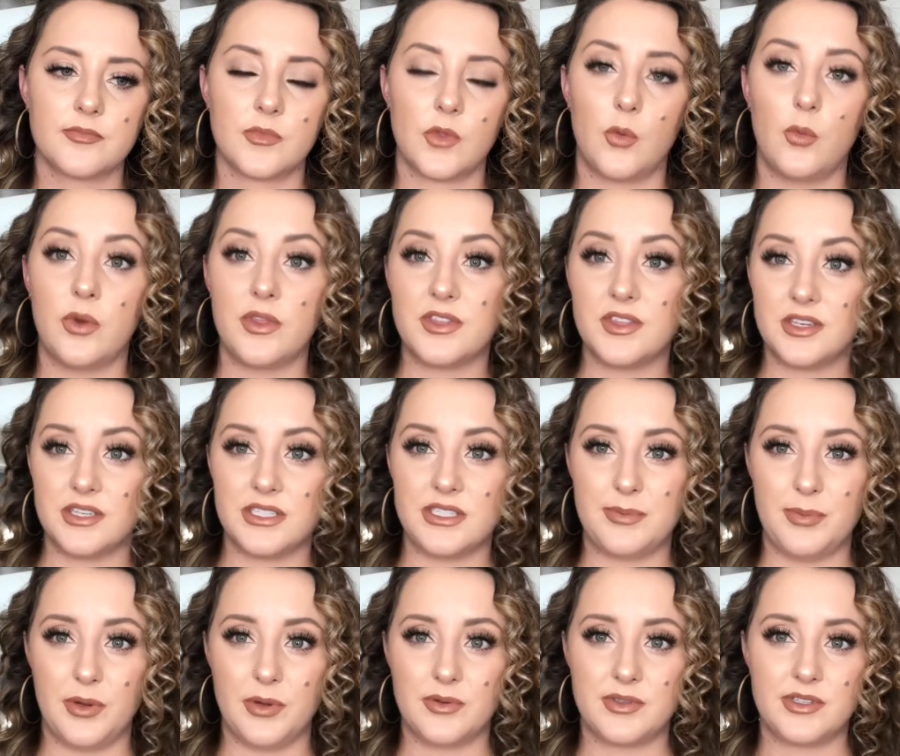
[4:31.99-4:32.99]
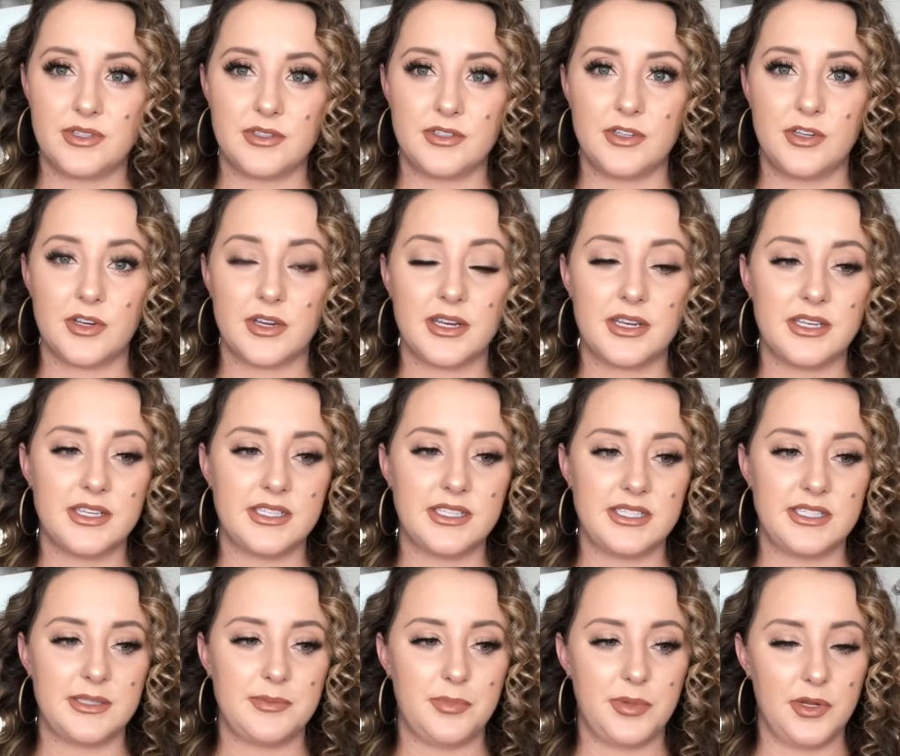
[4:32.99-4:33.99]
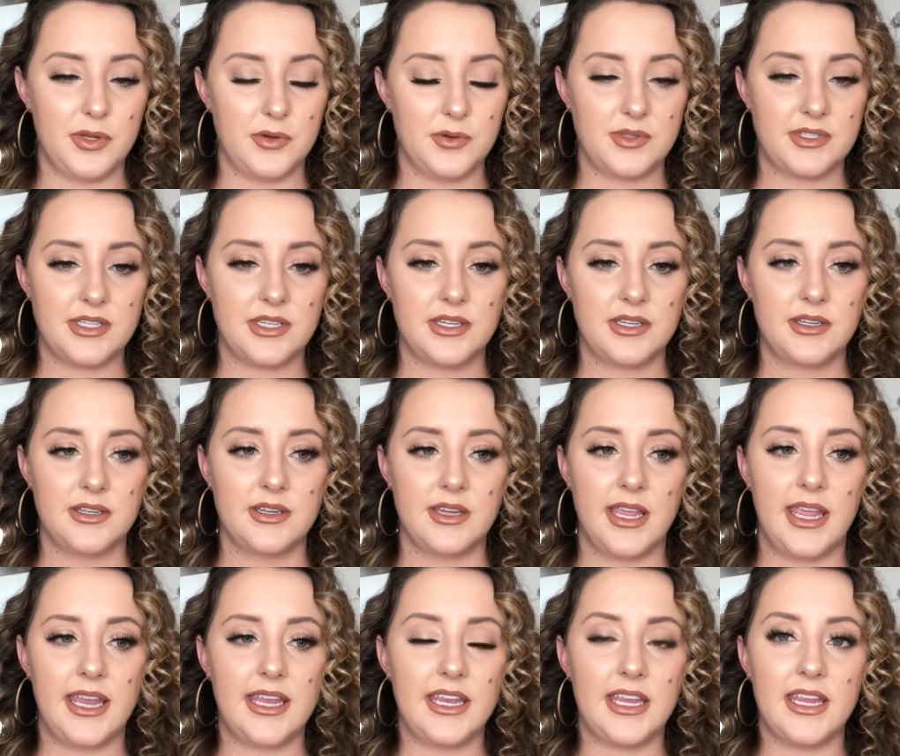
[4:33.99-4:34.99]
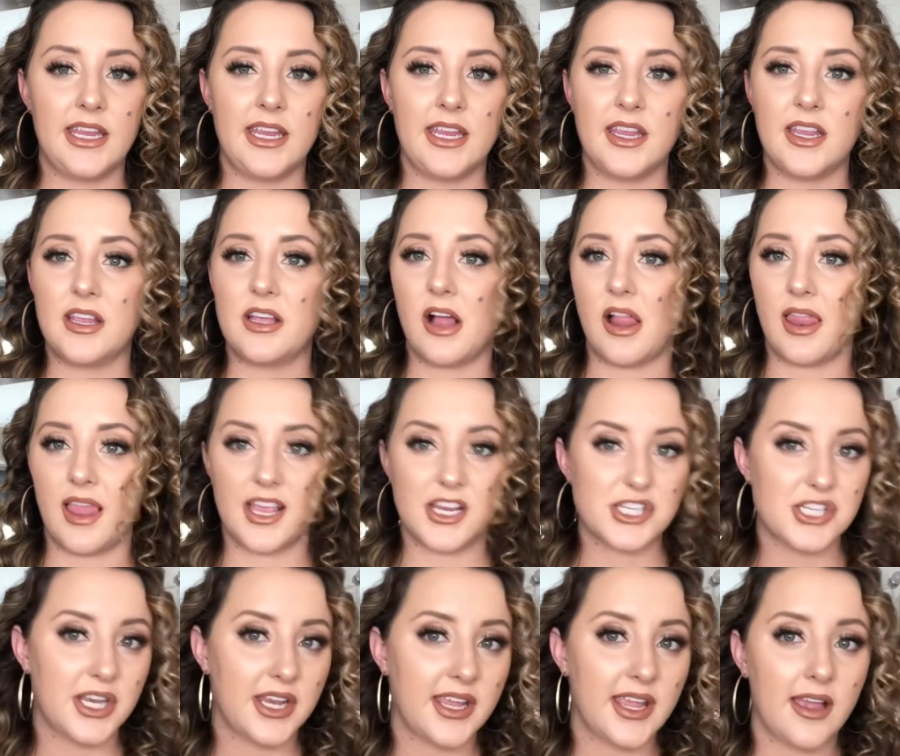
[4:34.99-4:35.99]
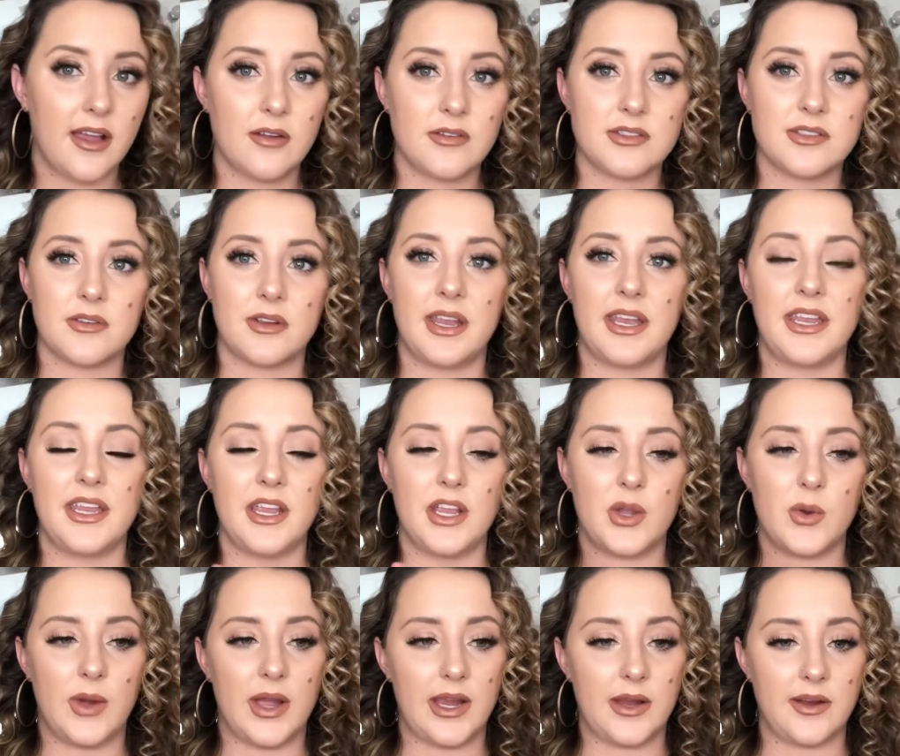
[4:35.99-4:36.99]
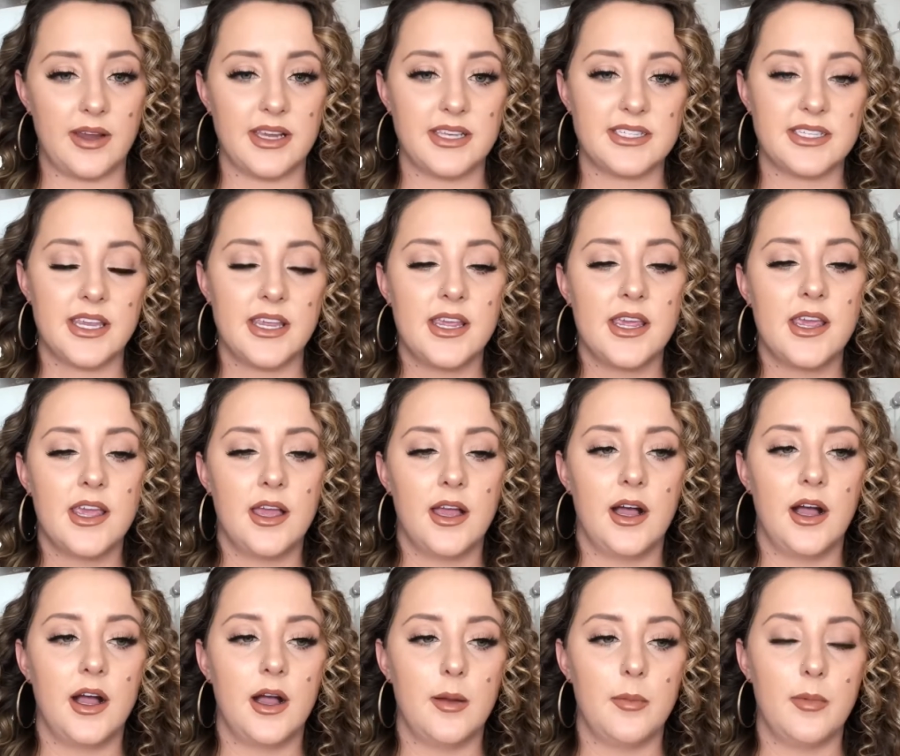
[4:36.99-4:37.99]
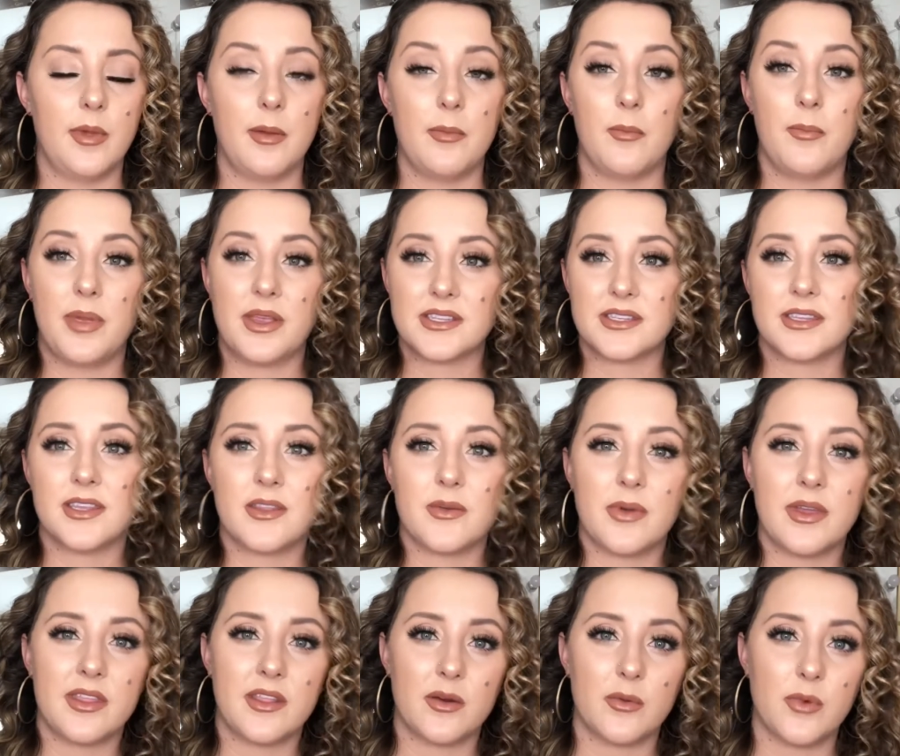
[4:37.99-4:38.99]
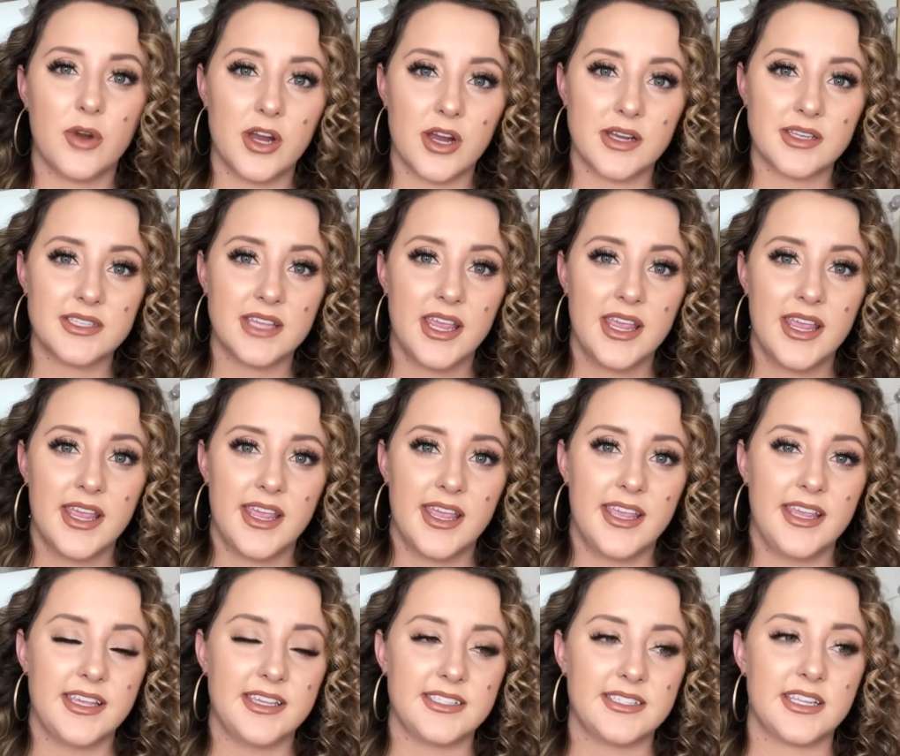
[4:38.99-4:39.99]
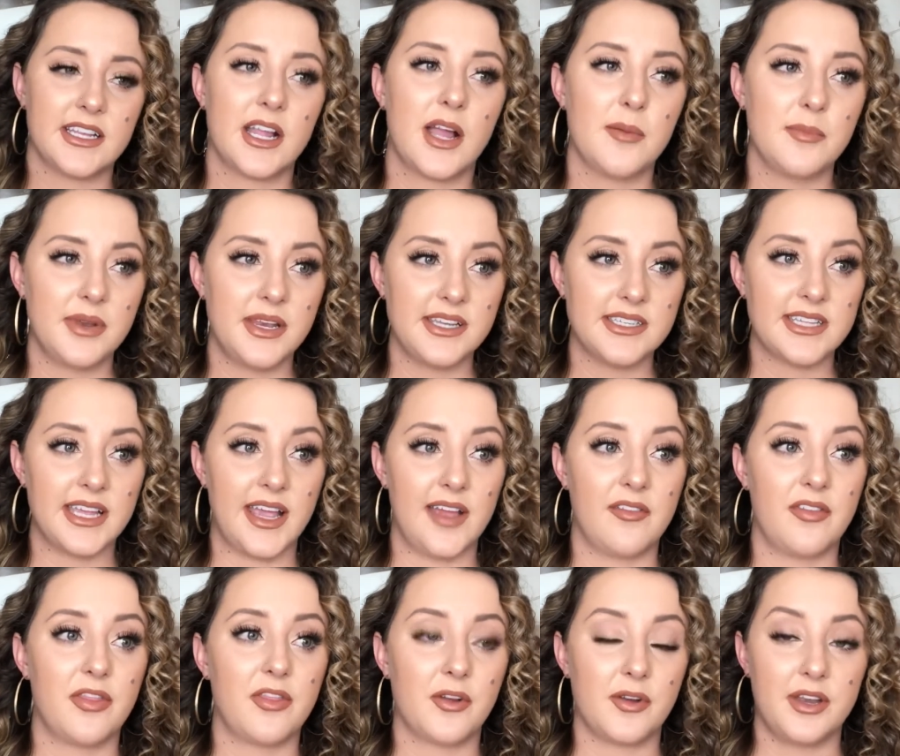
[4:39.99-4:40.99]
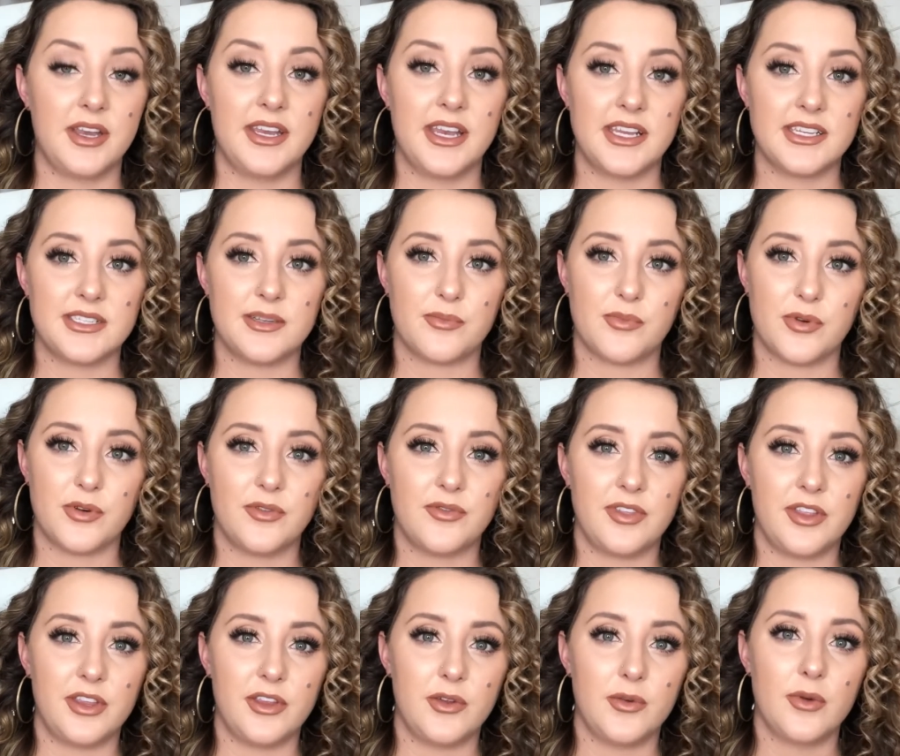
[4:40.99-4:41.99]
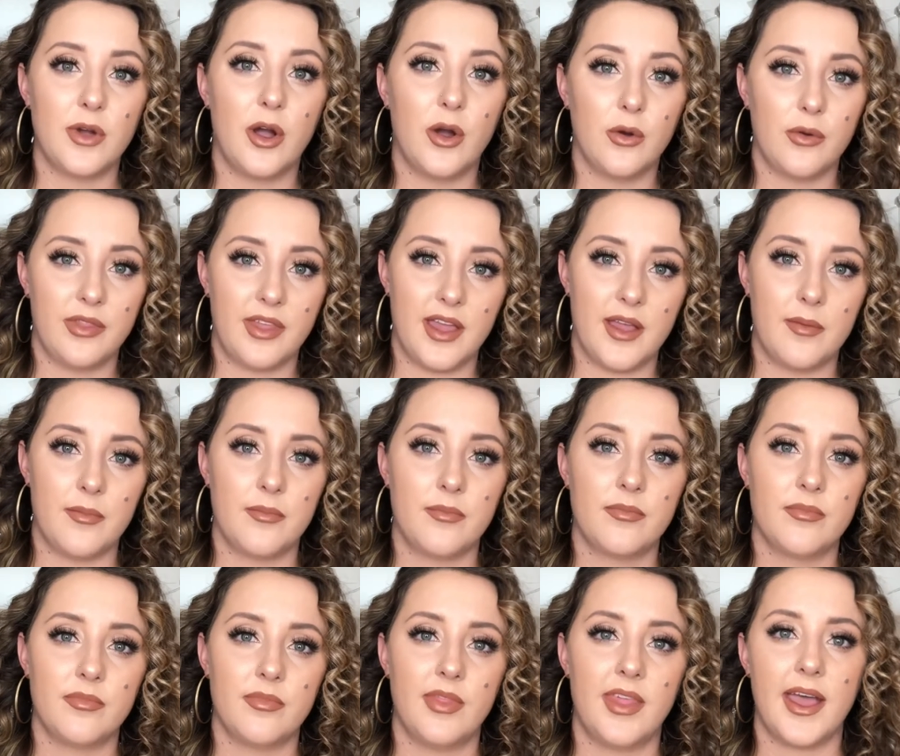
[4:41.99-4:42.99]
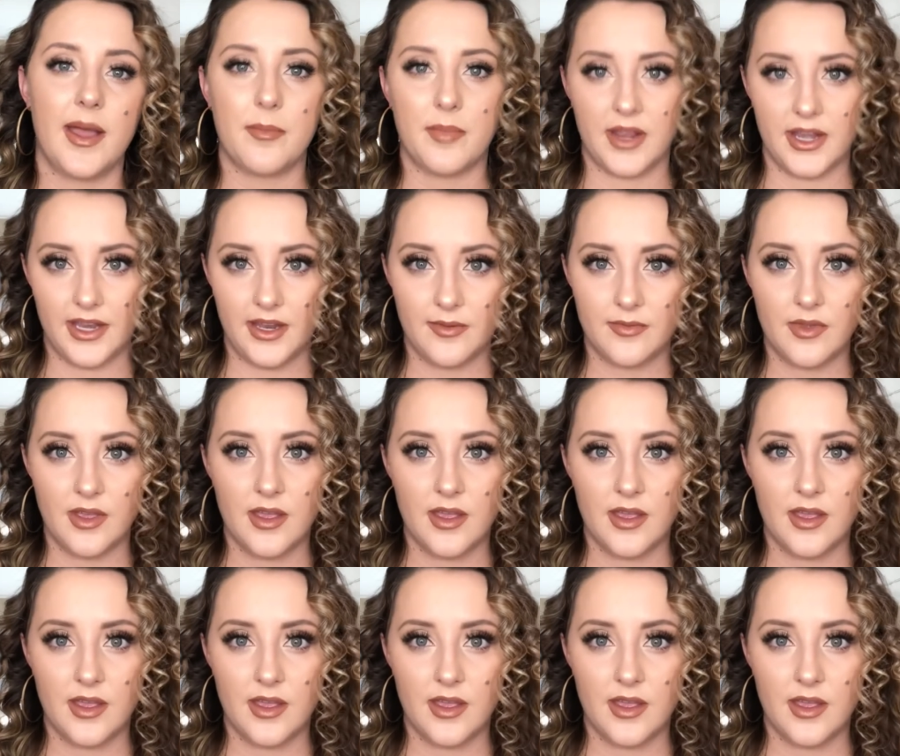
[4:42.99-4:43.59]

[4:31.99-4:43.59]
with the disputes. So you're going to dispute any collection accounts or any inquiries. And basically the way that it works is the companies have 30 days to prove that you owe them that money.